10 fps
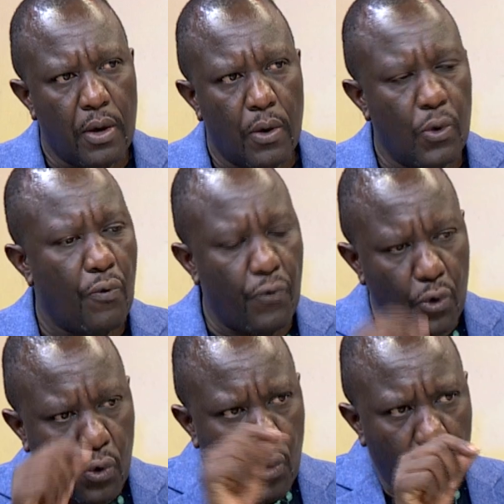If you
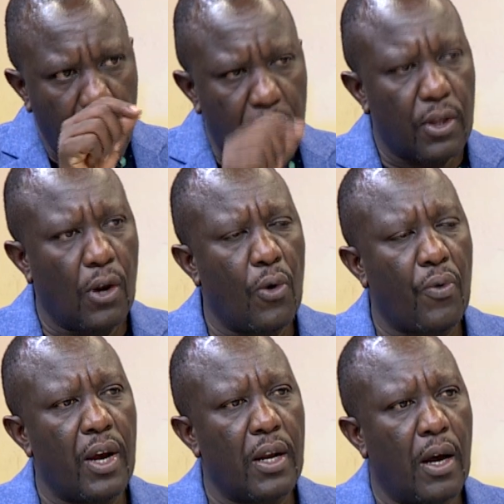look at the law
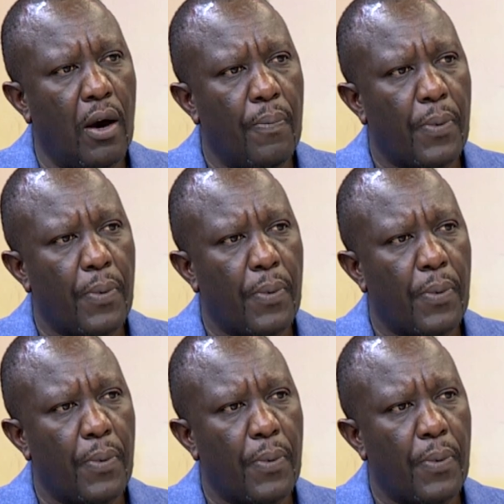right now,